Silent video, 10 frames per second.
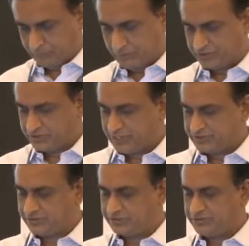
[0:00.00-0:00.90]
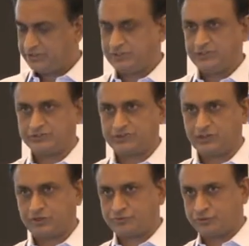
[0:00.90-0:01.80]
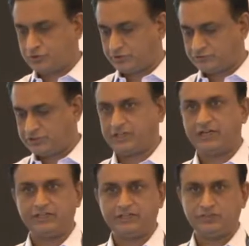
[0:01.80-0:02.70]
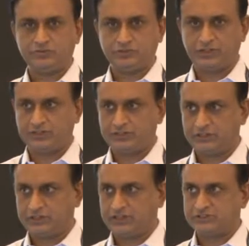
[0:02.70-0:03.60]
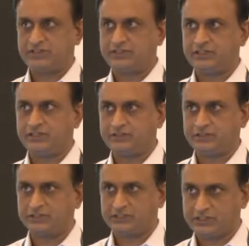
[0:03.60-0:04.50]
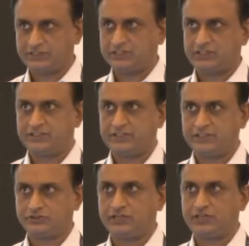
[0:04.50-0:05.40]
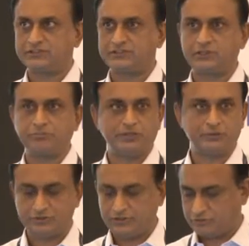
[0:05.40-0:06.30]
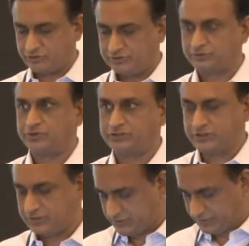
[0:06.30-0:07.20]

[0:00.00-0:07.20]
And JICC is an offshoot of JRE. They are the consultant, the general consultant, as well as the PMC for this project.